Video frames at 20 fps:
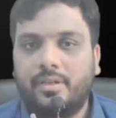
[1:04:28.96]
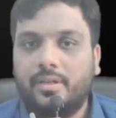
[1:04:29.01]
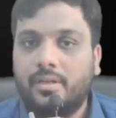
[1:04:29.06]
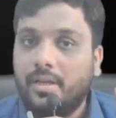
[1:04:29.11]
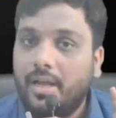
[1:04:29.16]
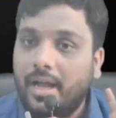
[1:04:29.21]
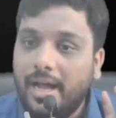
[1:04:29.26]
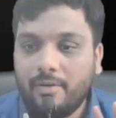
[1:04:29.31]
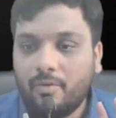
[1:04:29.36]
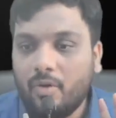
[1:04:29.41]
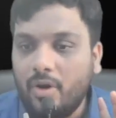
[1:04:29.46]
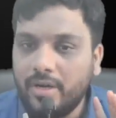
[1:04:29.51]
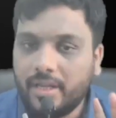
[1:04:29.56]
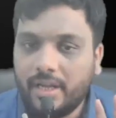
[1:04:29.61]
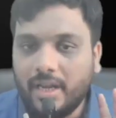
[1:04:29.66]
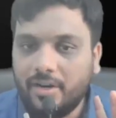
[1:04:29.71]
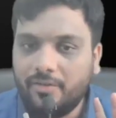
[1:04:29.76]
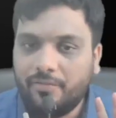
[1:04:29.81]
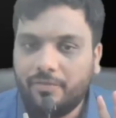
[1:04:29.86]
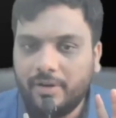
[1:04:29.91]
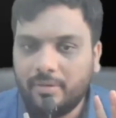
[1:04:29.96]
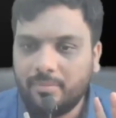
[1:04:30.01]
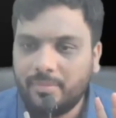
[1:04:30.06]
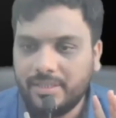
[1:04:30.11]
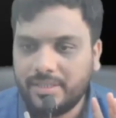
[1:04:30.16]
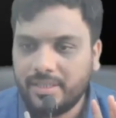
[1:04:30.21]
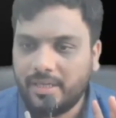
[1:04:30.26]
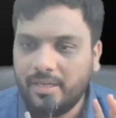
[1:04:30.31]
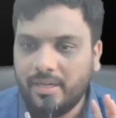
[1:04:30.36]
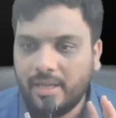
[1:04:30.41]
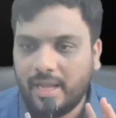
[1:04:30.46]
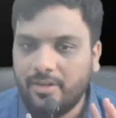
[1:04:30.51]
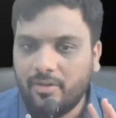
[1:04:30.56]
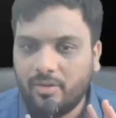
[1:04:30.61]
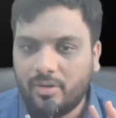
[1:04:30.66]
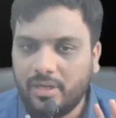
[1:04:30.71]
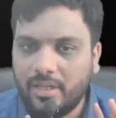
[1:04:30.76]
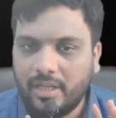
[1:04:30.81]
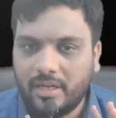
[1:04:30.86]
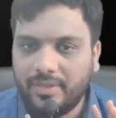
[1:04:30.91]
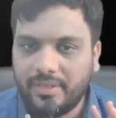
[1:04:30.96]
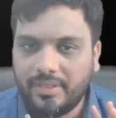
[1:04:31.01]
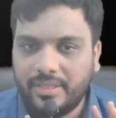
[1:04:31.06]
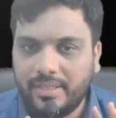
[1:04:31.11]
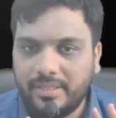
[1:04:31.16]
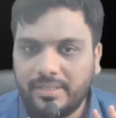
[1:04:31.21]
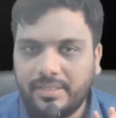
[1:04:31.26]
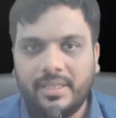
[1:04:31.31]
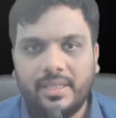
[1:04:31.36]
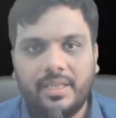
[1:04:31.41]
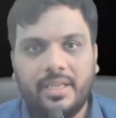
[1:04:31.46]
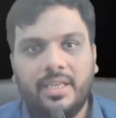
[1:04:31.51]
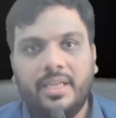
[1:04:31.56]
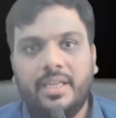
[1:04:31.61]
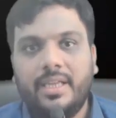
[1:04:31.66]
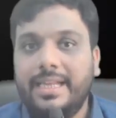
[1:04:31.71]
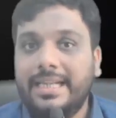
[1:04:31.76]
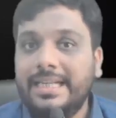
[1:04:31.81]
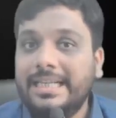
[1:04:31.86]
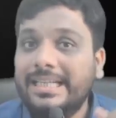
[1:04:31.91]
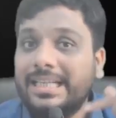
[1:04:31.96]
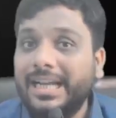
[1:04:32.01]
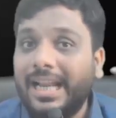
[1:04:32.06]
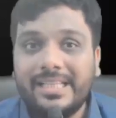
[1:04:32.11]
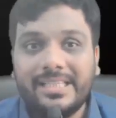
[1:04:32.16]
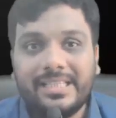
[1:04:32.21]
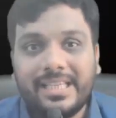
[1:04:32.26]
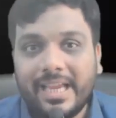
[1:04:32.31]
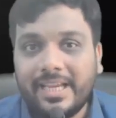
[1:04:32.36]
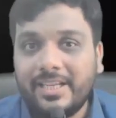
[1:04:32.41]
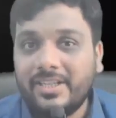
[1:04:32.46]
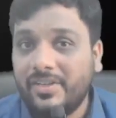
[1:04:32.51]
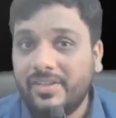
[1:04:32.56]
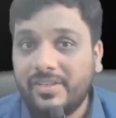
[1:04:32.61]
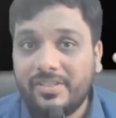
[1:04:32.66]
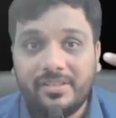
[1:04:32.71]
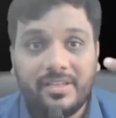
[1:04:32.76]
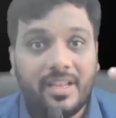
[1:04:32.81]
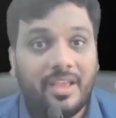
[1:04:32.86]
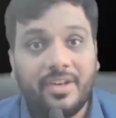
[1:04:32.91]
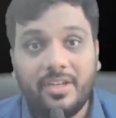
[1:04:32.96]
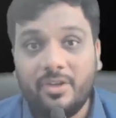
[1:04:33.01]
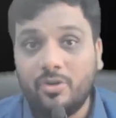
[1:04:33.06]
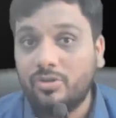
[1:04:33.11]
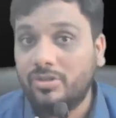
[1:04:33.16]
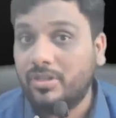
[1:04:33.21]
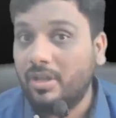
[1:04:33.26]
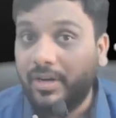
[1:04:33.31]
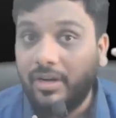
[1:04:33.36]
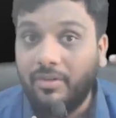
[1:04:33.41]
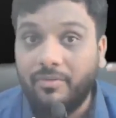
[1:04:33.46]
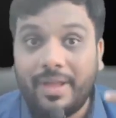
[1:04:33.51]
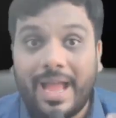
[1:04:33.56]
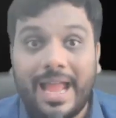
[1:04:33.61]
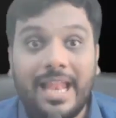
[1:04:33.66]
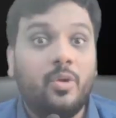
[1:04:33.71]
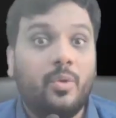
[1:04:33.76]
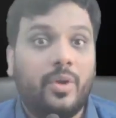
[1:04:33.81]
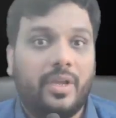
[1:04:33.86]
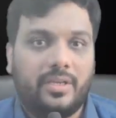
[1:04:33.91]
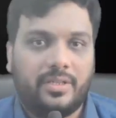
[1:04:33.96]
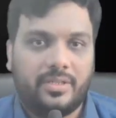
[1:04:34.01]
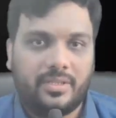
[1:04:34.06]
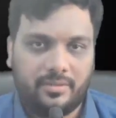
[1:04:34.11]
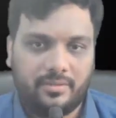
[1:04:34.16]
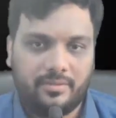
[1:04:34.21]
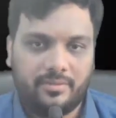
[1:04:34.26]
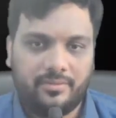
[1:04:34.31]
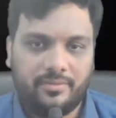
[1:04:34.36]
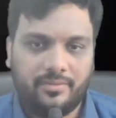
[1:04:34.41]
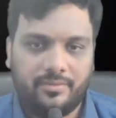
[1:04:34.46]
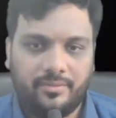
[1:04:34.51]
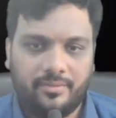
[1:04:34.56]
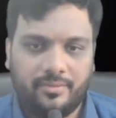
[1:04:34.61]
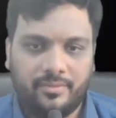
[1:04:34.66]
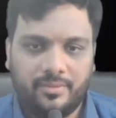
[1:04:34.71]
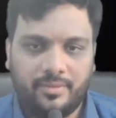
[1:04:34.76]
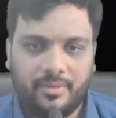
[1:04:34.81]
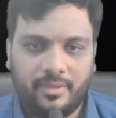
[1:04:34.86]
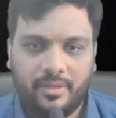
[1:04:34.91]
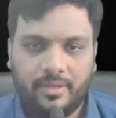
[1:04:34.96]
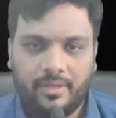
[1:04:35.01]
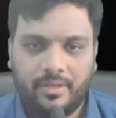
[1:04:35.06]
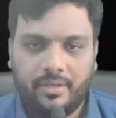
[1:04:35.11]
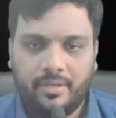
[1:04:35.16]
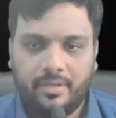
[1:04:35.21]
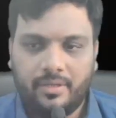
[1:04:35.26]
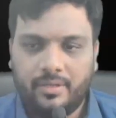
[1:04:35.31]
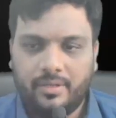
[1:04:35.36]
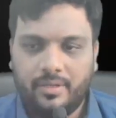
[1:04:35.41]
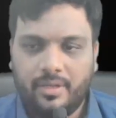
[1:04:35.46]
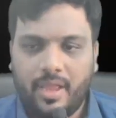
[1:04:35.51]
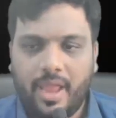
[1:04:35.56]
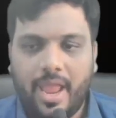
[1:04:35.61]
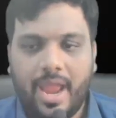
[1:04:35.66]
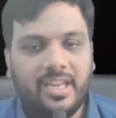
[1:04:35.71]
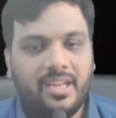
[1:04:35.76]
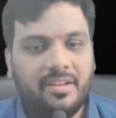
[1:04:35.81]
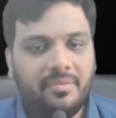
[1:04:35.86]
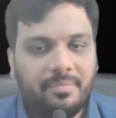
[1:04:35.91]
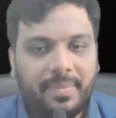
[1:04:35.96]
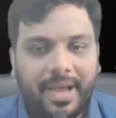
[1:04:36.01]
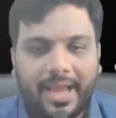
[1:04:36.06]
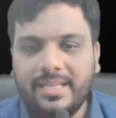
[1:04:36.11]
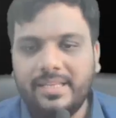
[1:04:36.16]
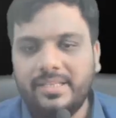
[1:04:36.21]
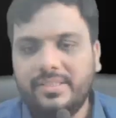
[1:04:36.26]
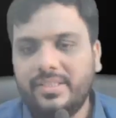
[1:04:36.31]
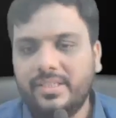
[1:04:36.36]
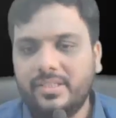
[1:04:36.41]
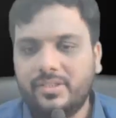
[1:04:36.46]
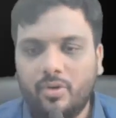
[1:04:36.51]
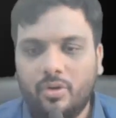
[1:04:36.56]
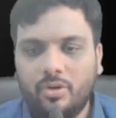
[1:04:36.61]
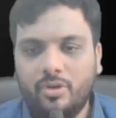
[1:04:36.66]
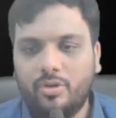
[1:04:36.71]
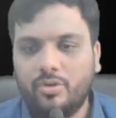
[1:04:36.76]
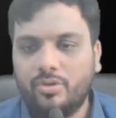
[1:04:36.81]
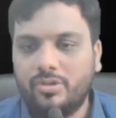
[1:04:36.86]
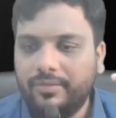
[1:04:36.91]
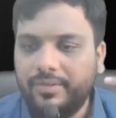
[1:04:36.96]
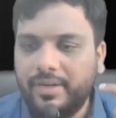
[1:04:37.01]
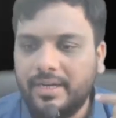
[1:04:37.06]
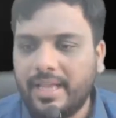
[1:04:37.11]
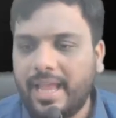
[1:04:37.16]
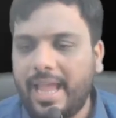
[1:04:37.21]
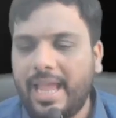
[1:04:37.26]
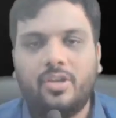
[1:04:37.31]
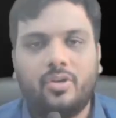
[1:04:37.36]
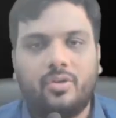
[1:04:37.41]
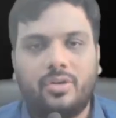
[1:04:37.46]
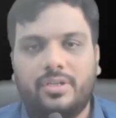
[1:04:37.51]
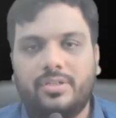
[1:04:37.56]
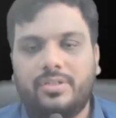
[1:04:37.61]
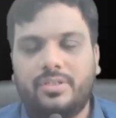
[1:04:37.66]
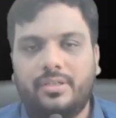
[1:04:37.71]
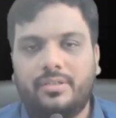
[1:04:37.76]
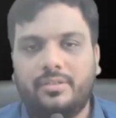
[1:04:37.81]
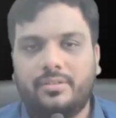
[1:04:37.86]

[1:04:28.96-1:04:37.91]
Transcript: I want a confirmation. Are you clear with this? In transactions, never use the word valuation. And in balances, don't use the word accuracy.